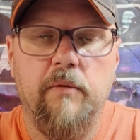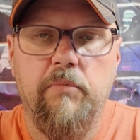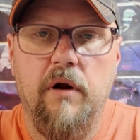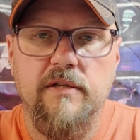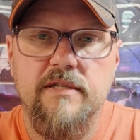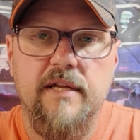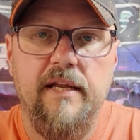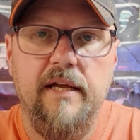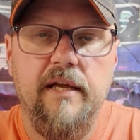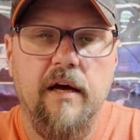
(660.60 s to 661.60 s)
and
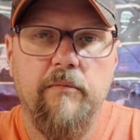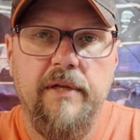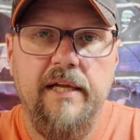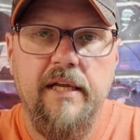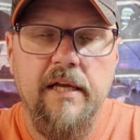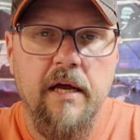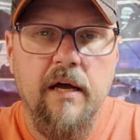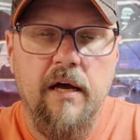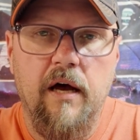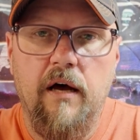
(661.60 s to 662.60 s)
prosthetic company,
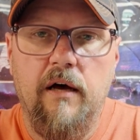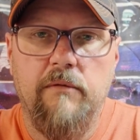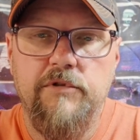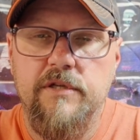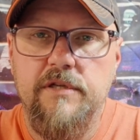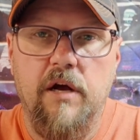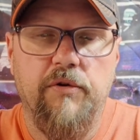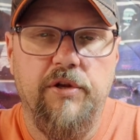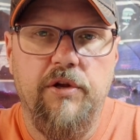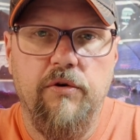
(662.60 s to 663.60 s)
just go
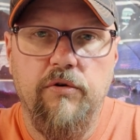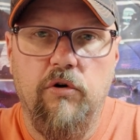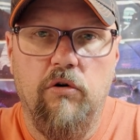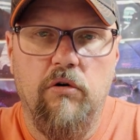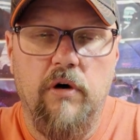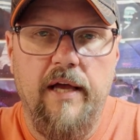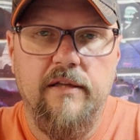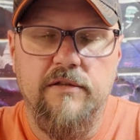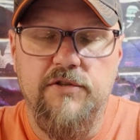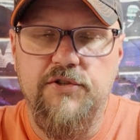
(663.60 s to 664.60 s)
to Google
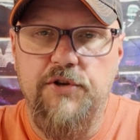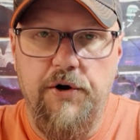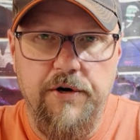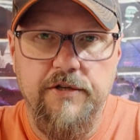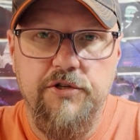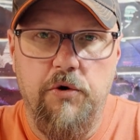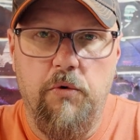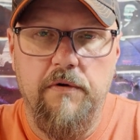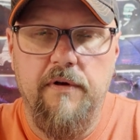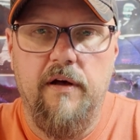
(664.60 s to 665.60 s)
and search
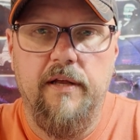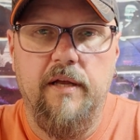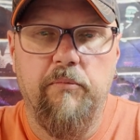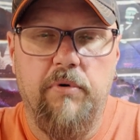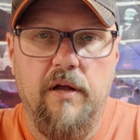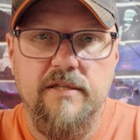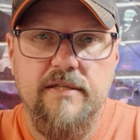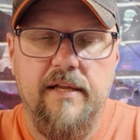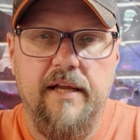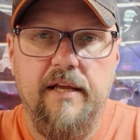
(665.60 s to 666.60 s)
orthotic and
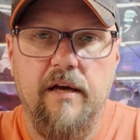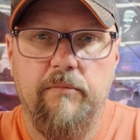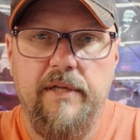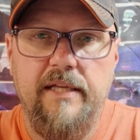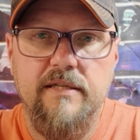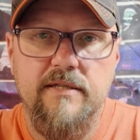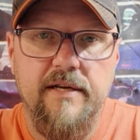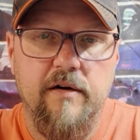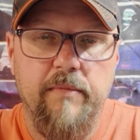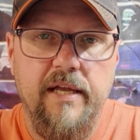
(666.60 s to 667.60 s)
prosthetic companies
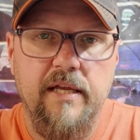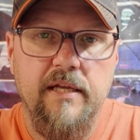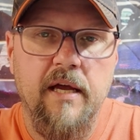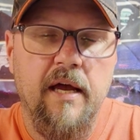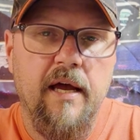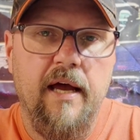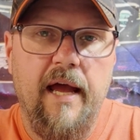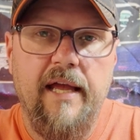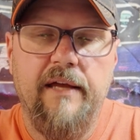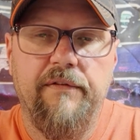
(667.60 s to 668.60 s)
near me,
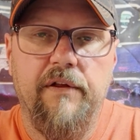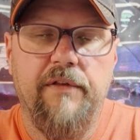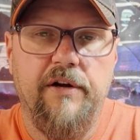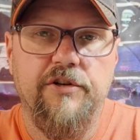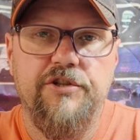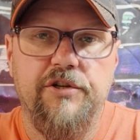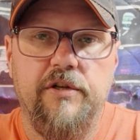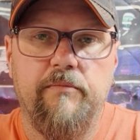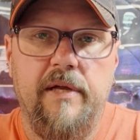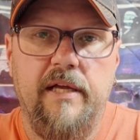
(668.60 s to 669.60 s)
and there
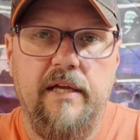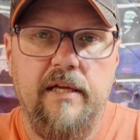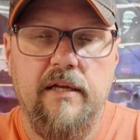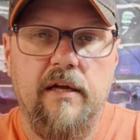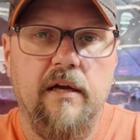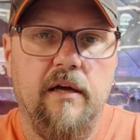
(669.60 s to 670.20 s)
should be